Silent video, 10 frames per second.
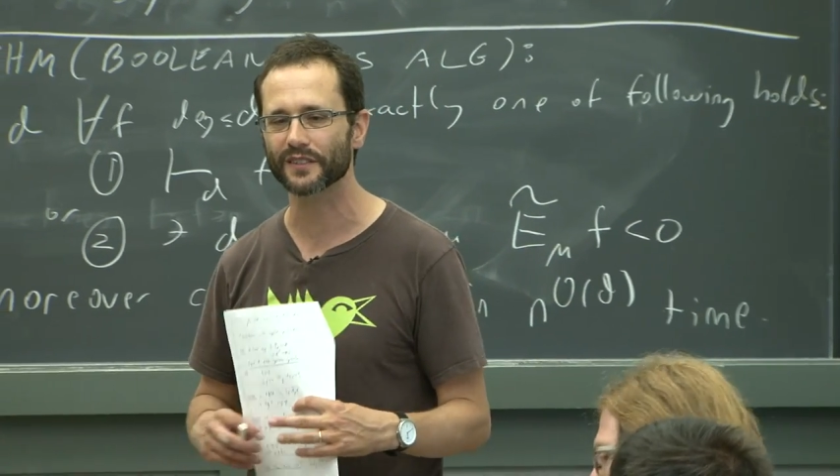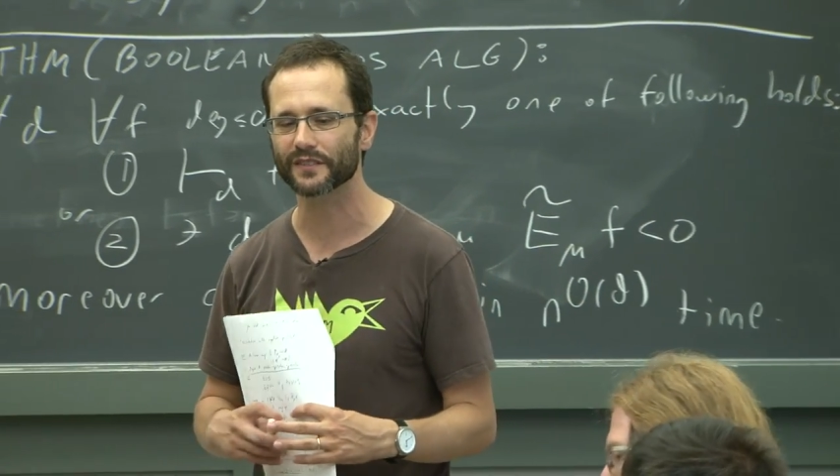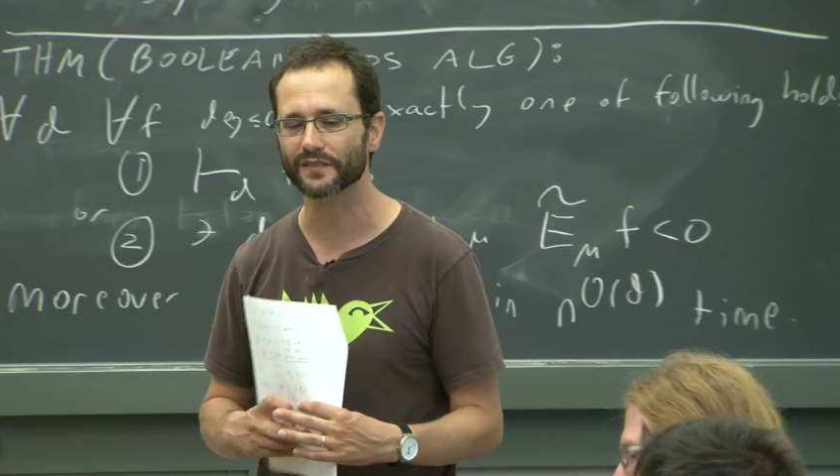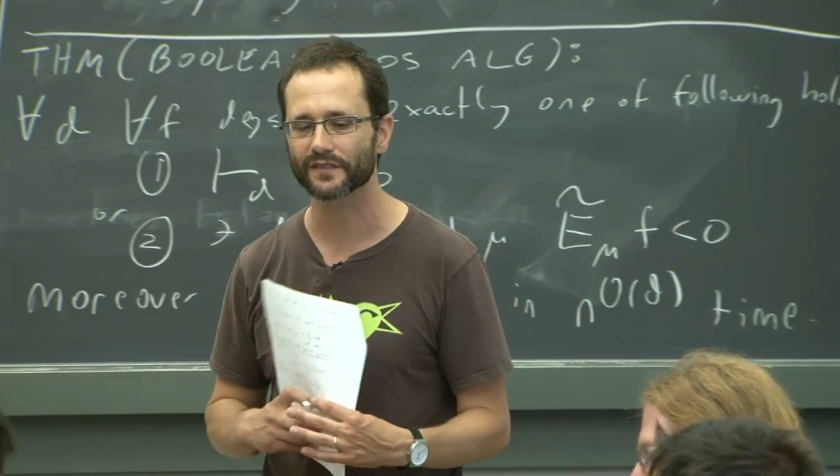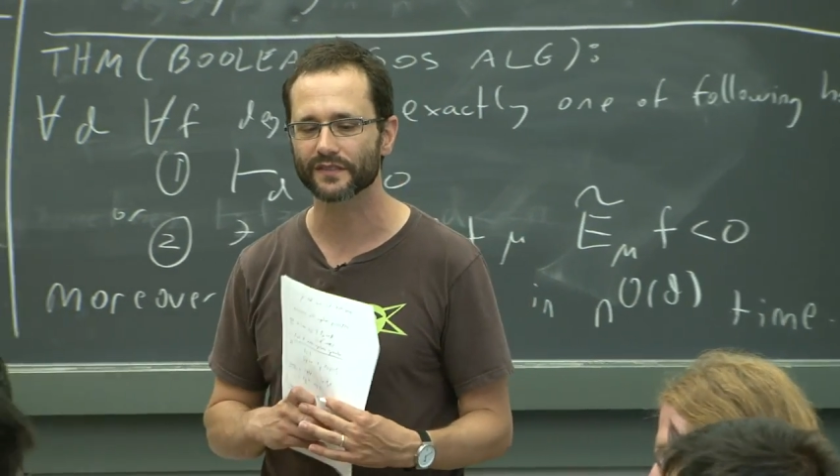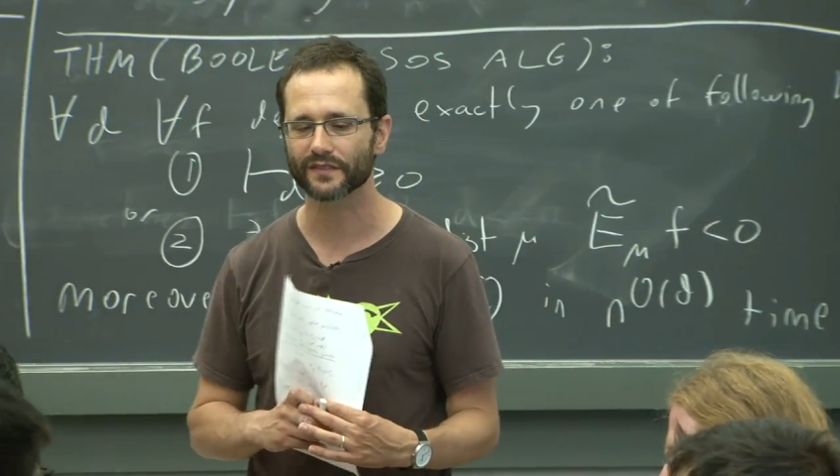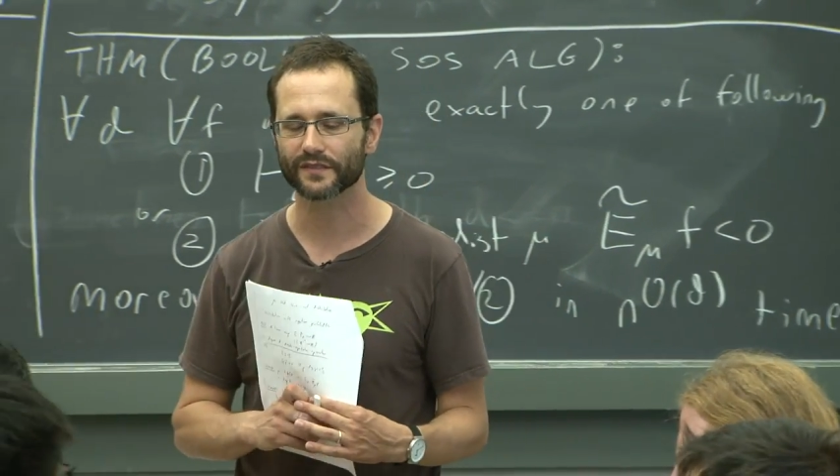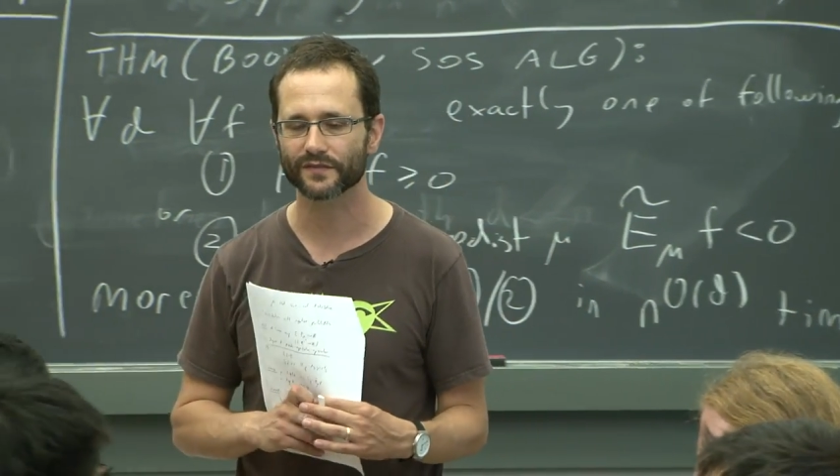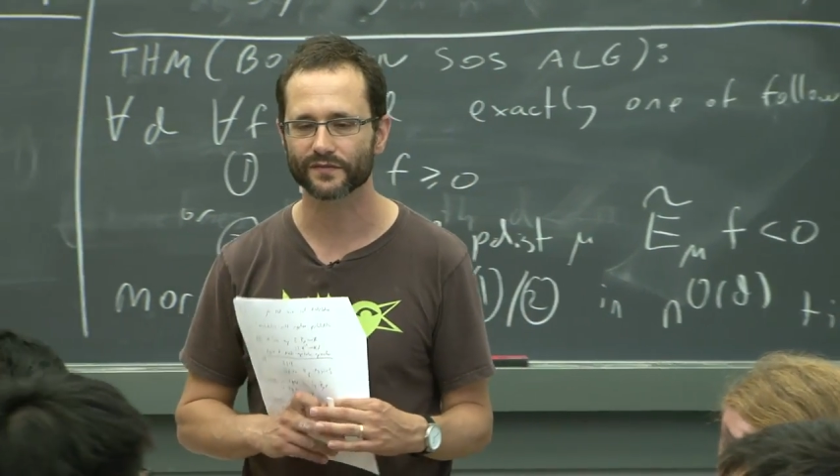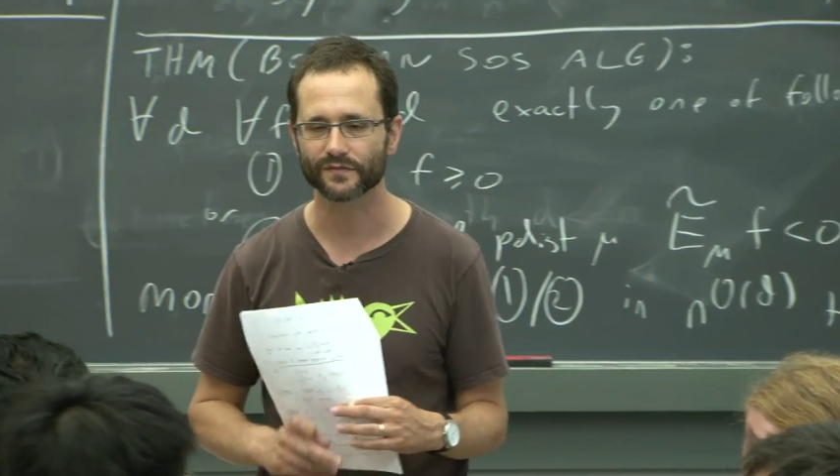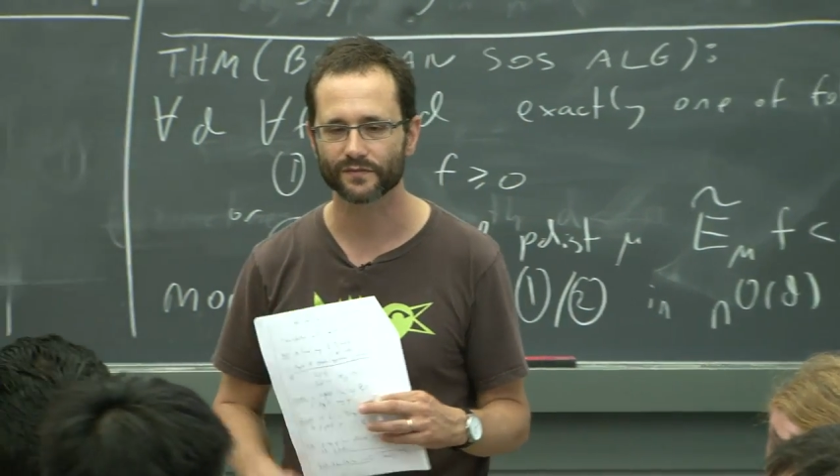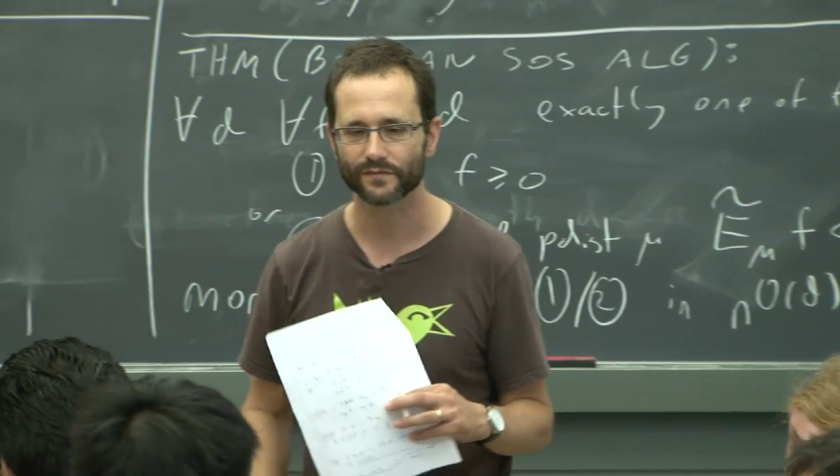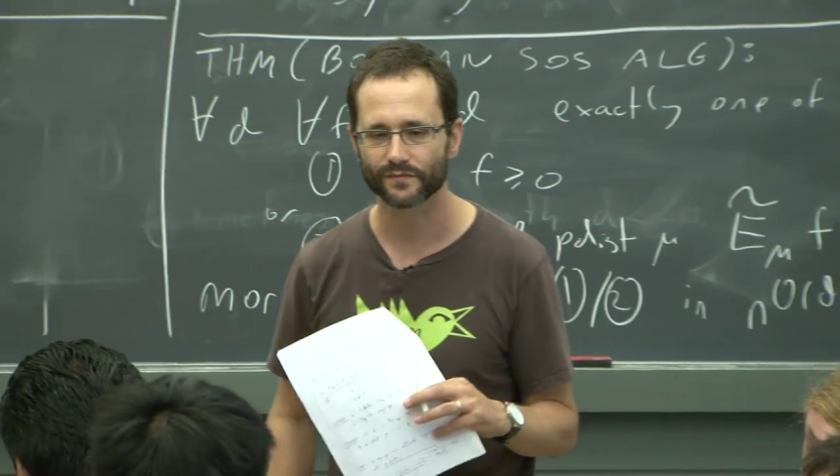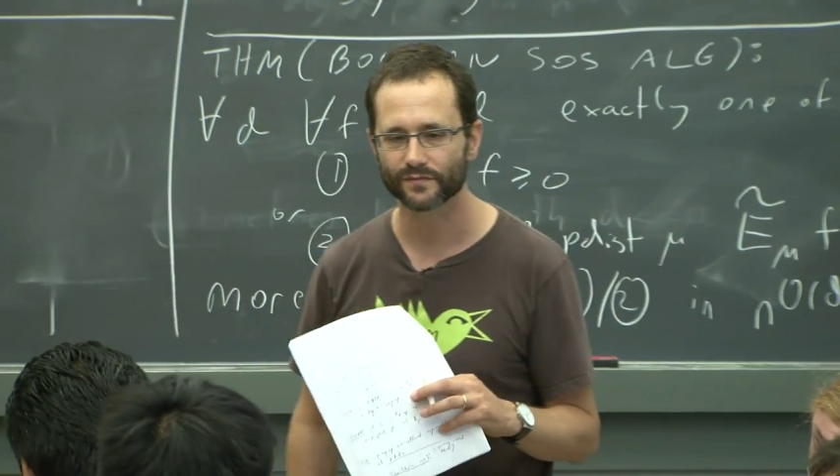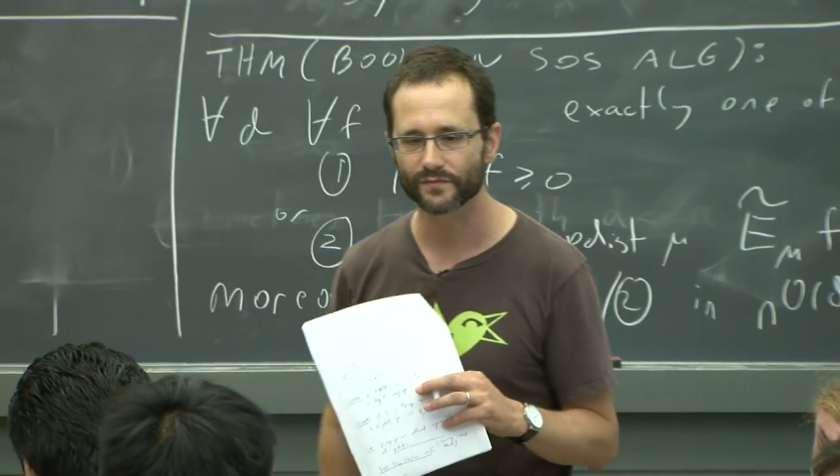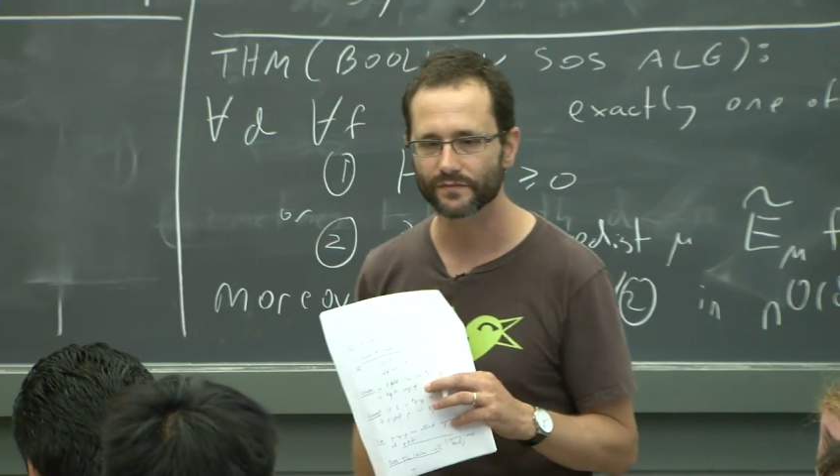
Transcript: So so given uh,